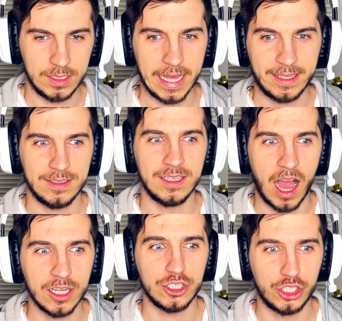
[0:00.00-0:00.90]
Like,
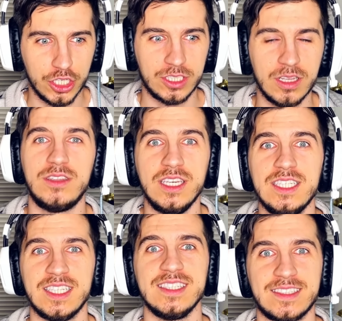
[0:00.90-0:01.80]
not just a
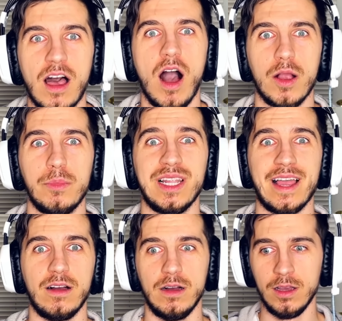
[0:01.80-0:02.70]
decent song, but
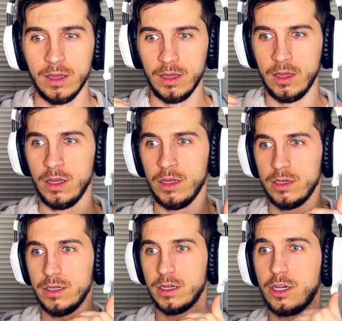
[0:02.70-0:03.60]
like a
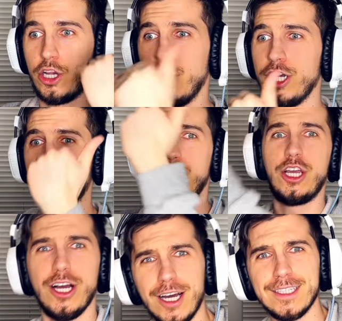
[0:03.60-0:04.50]
good,
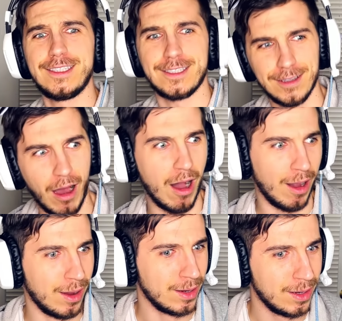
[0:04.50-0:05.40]
good
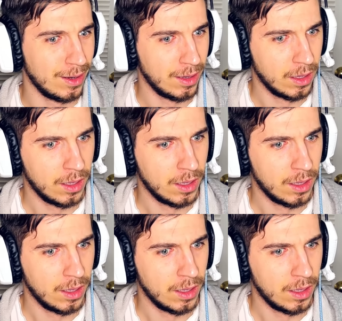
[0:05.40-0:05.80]
song.